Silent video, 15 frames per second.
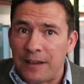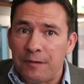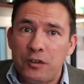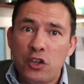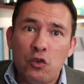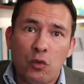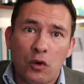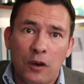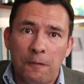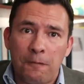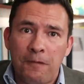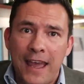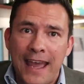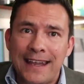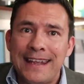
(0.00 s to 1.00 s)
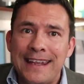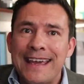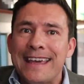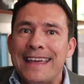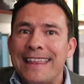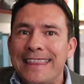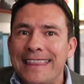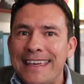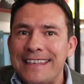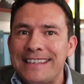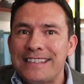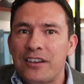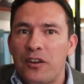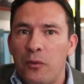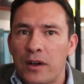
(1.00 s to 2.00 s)
and if you were a fan,
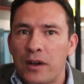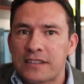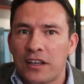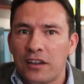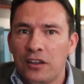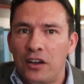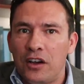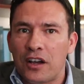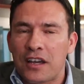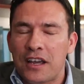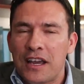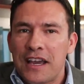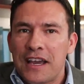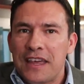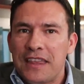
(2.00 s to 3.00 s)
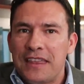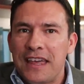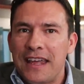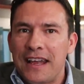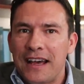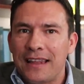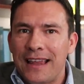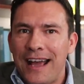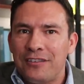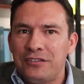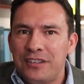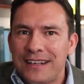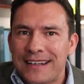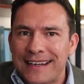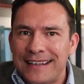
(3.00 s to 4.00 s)
this was a look that
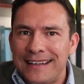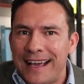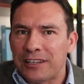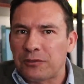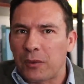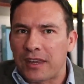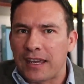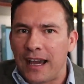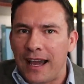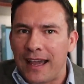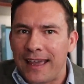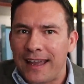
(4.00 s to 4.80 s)
allowed you to connect with a guy